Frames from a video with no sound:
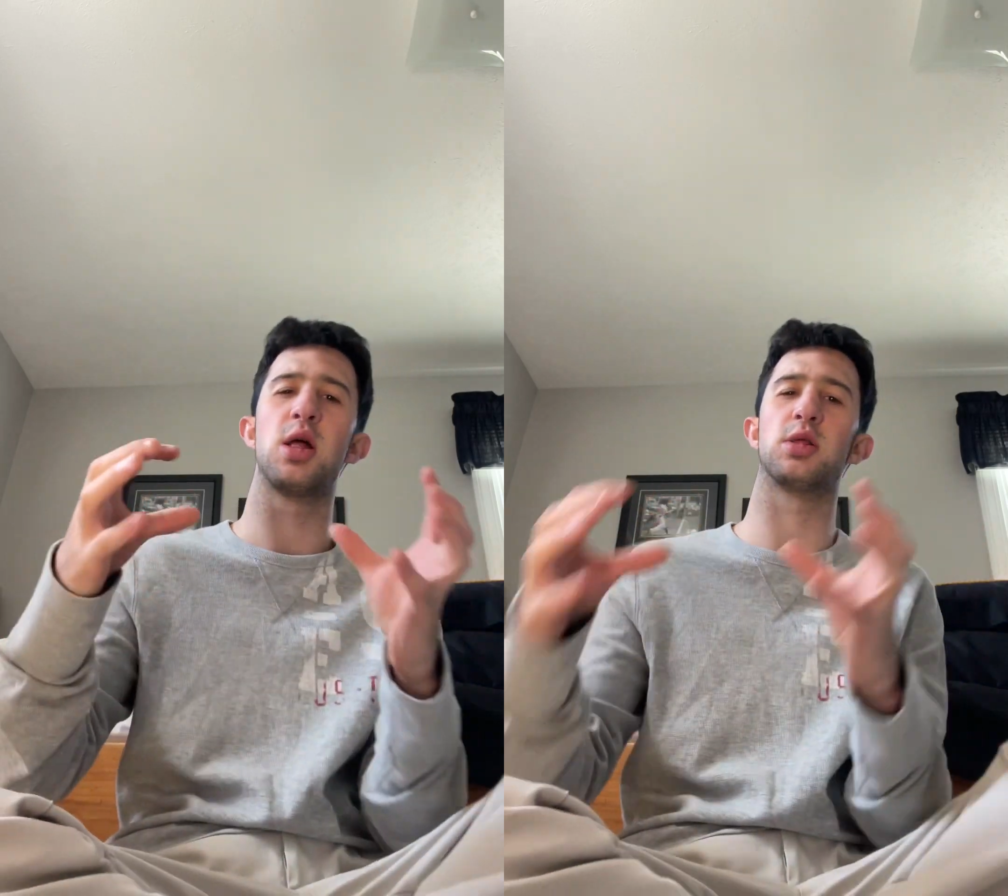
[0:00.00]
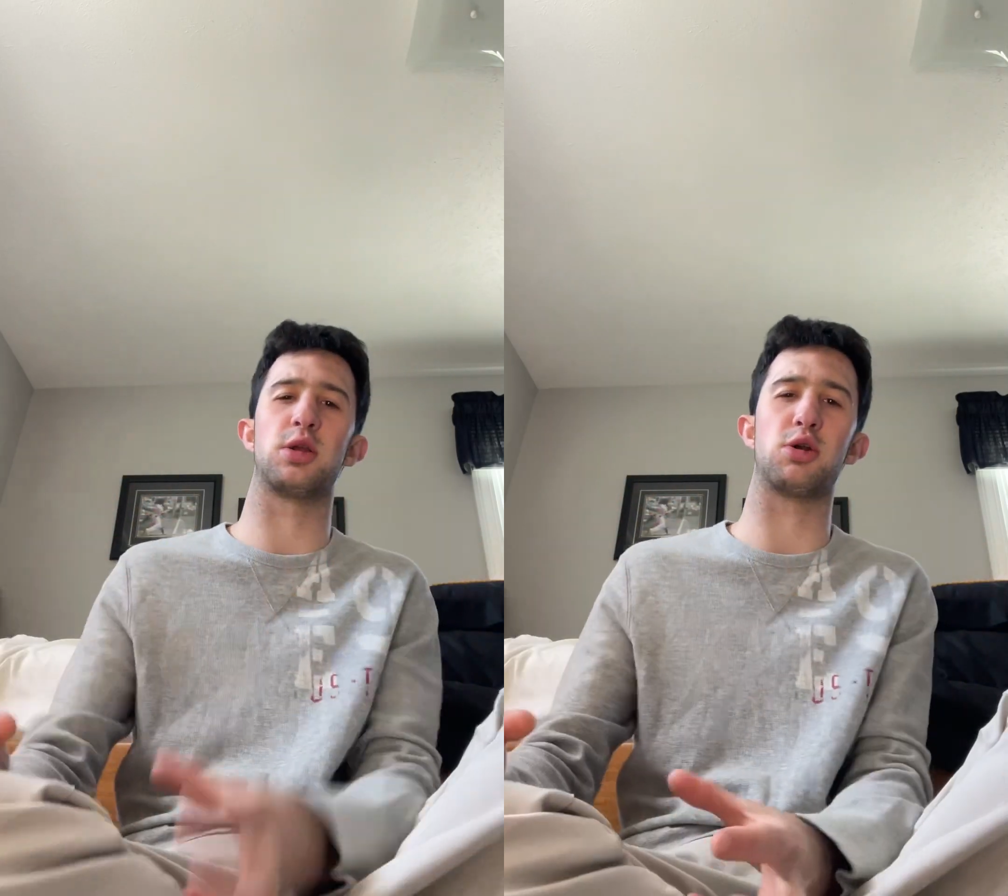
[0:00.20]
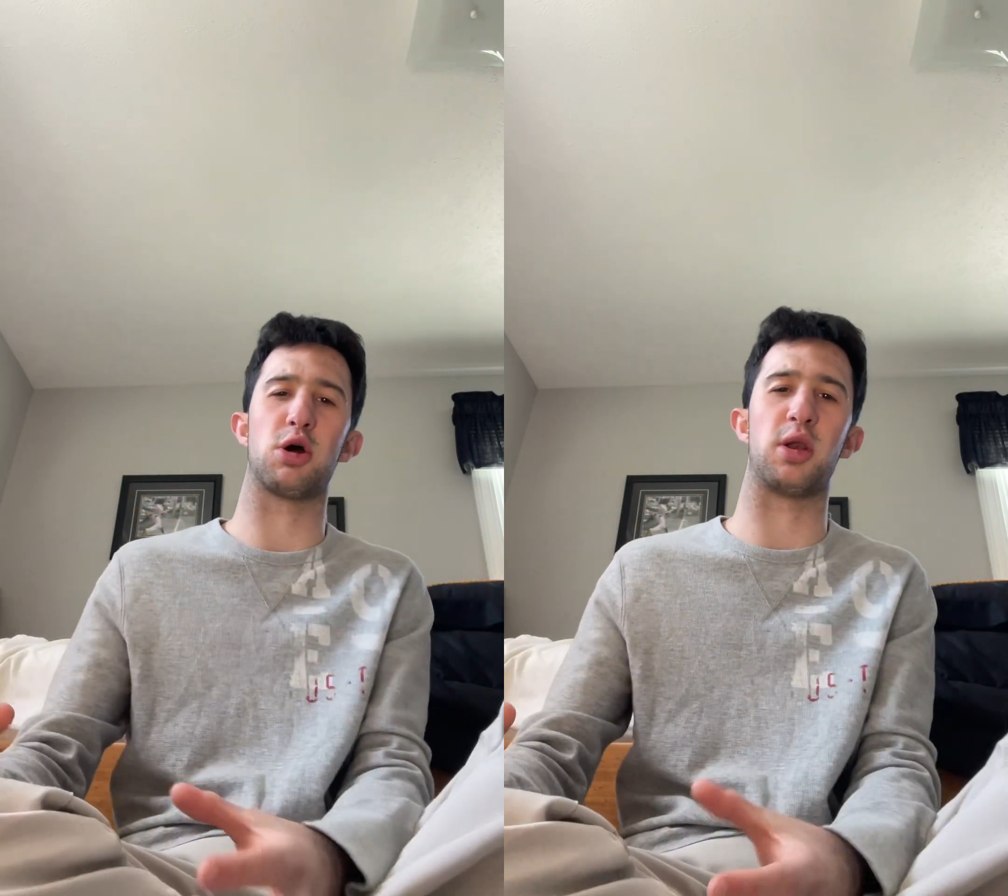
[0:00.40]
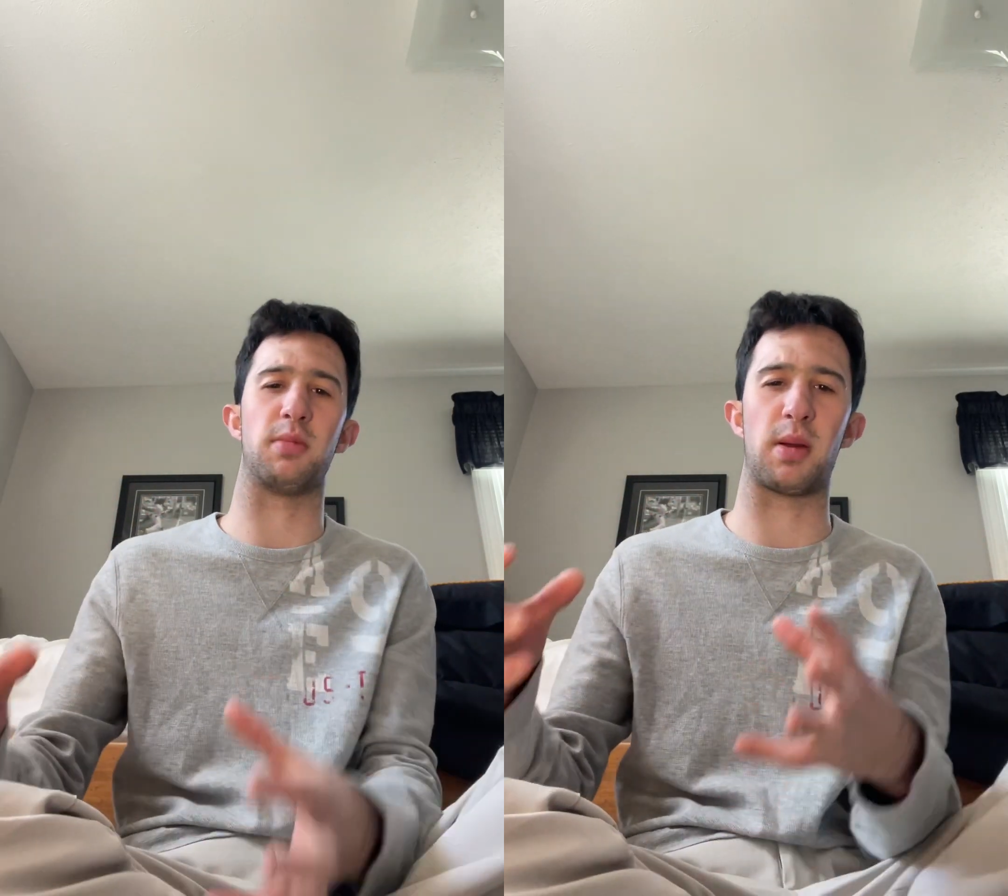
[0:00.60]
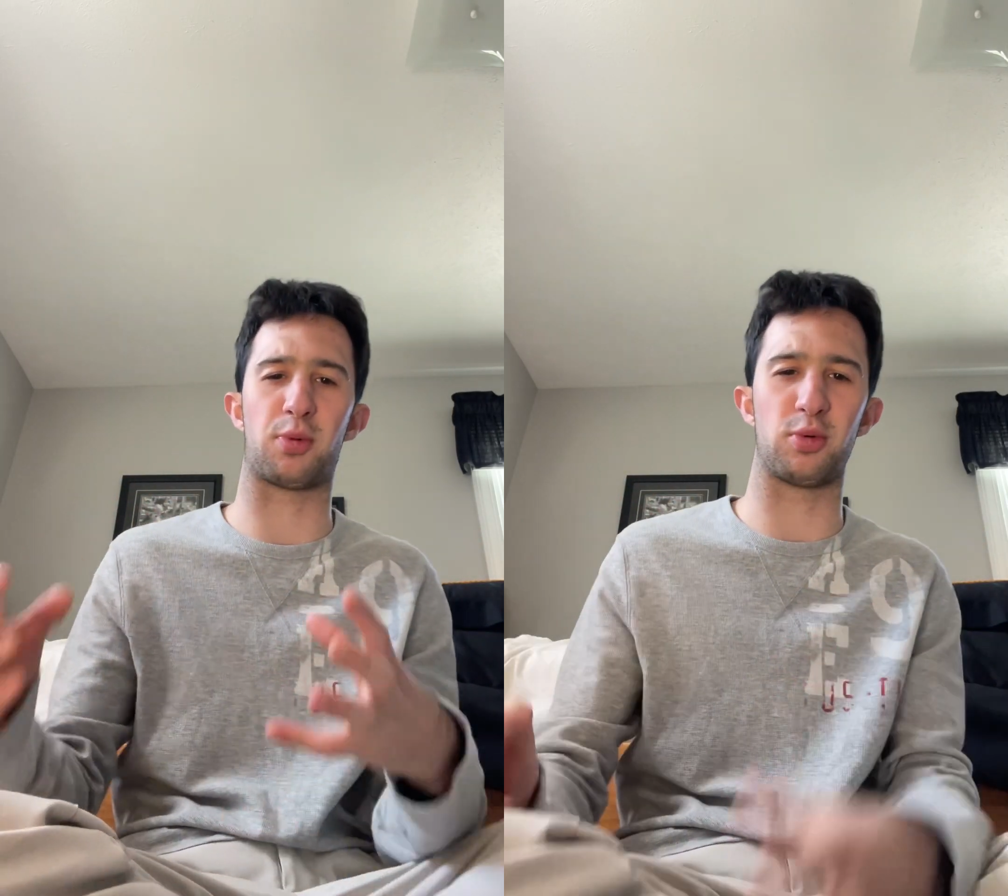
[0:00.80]
later on in
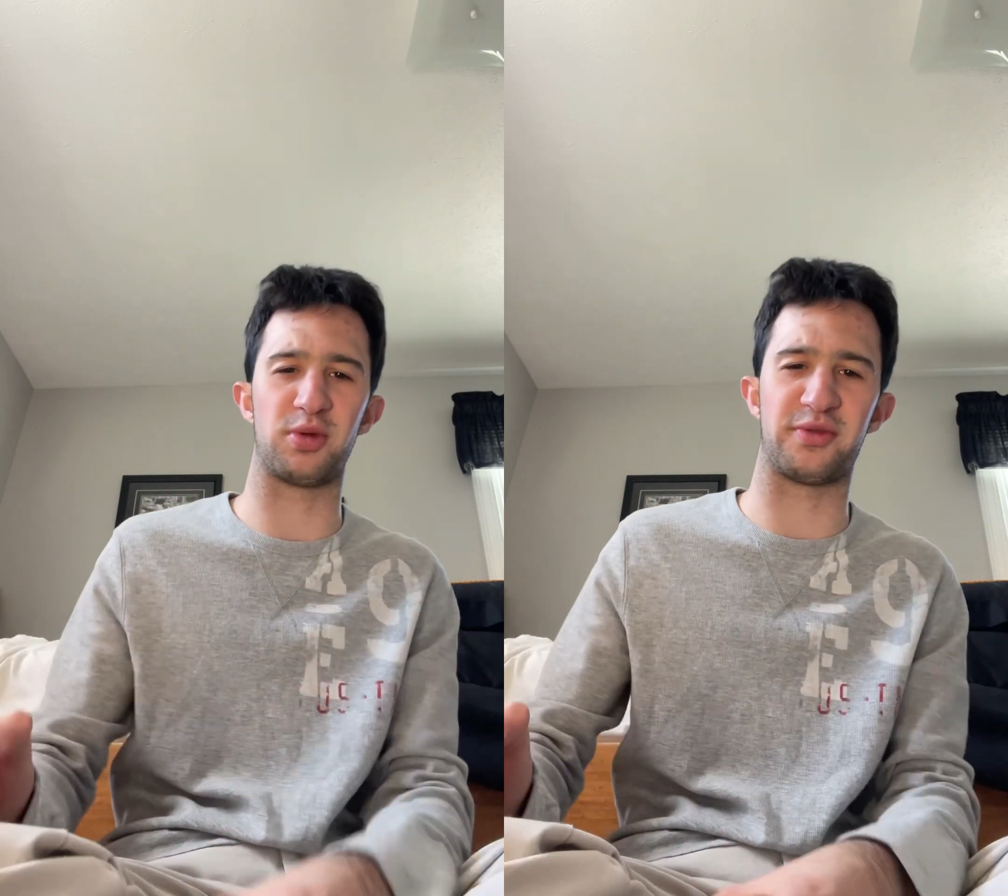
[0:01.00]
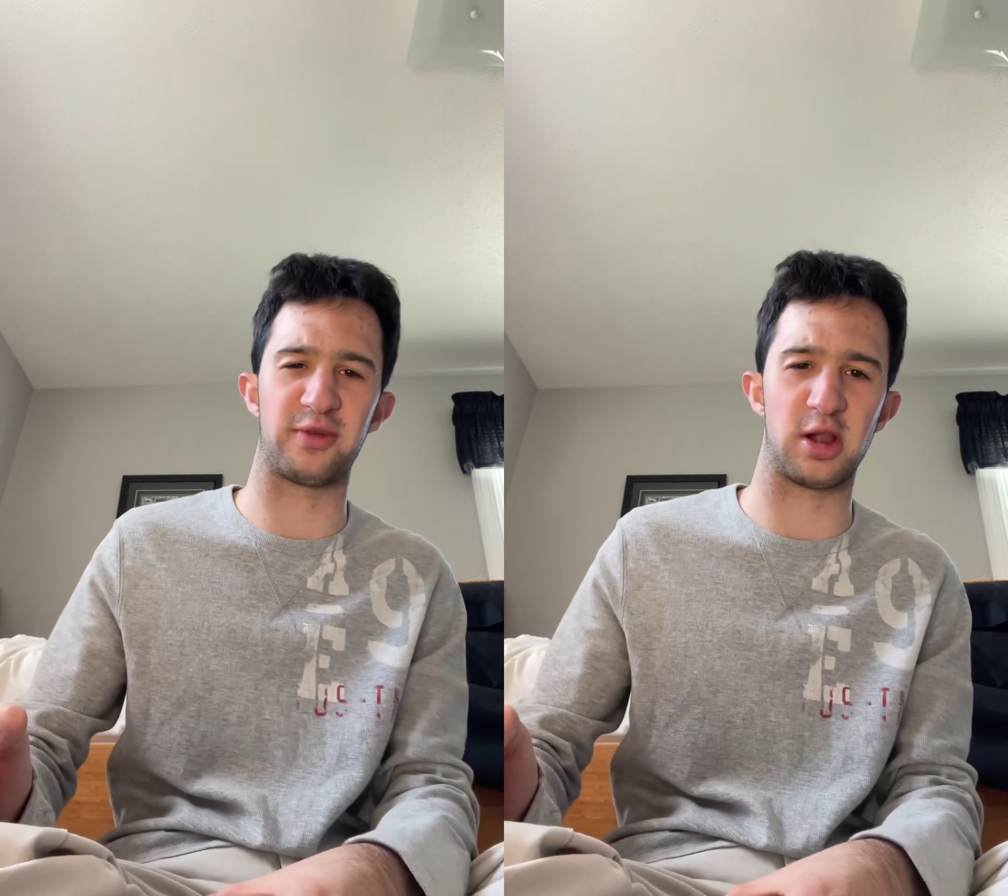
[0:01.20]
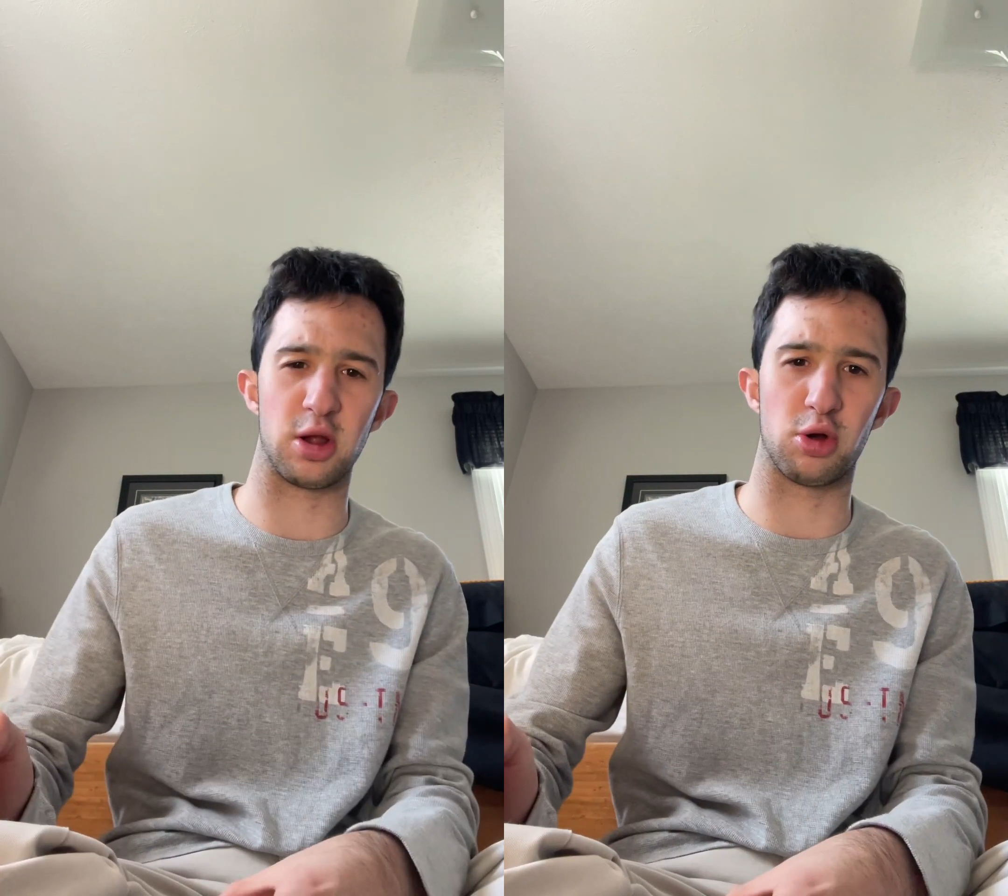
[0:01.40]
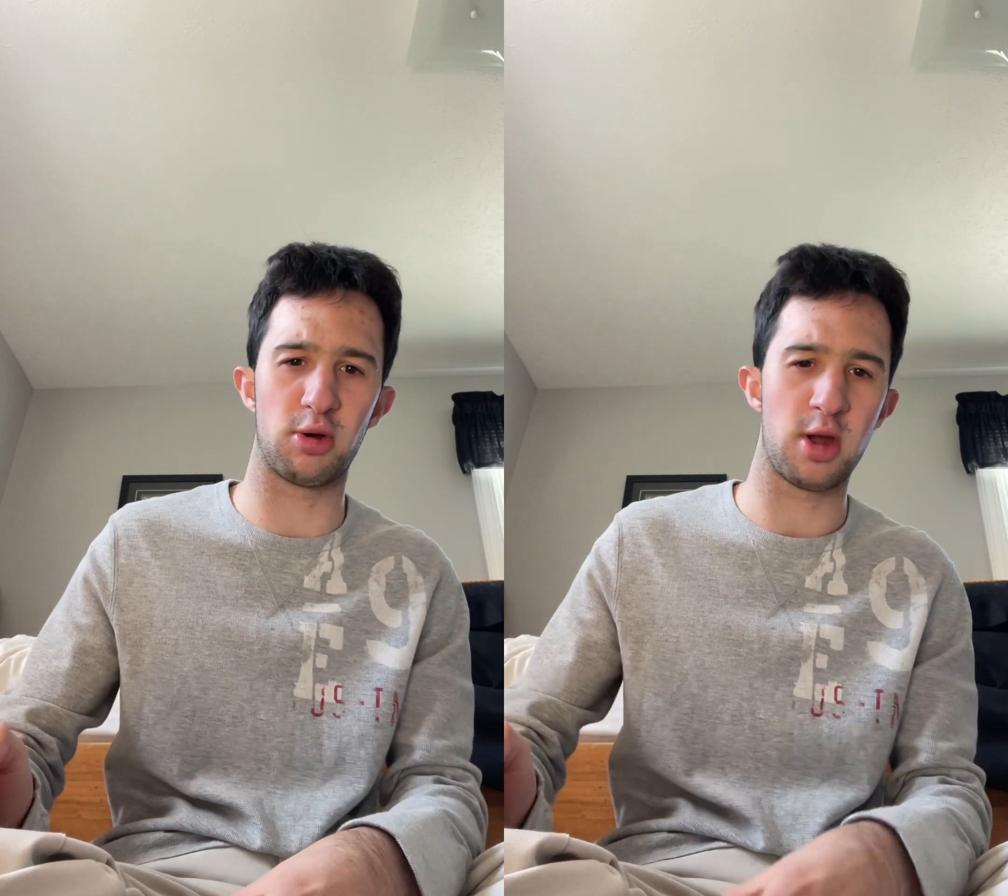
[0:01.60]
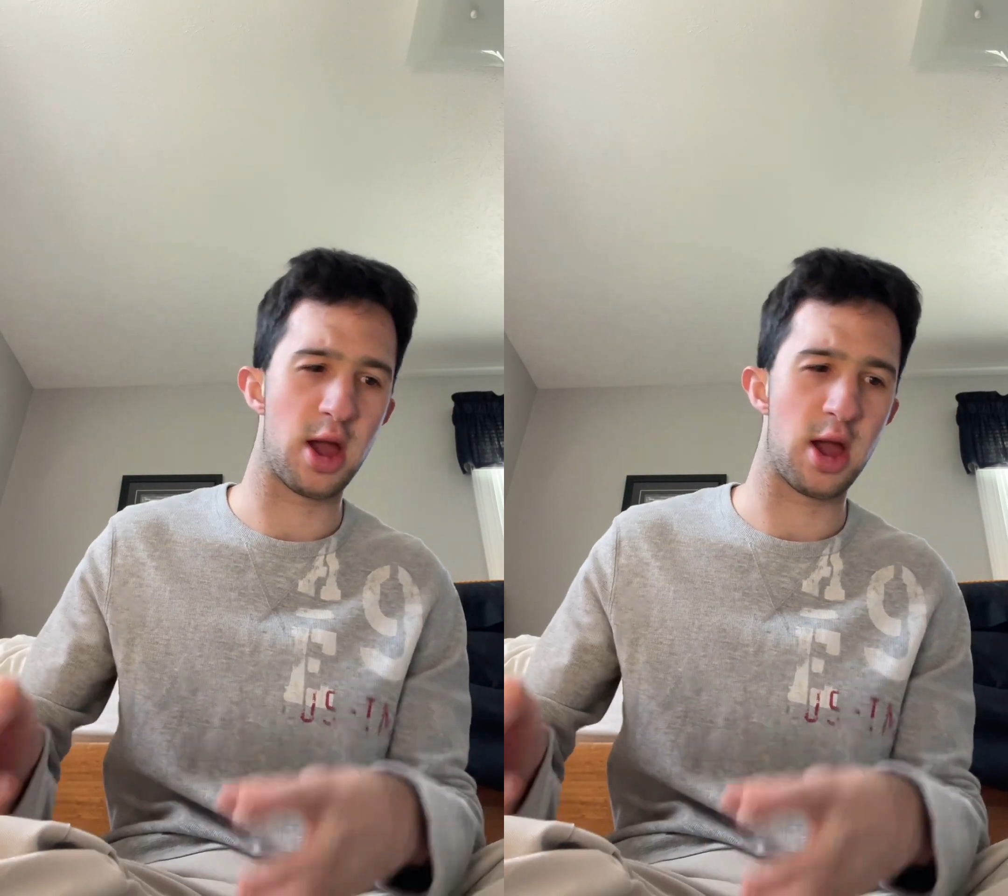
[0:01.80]
my Bruins video.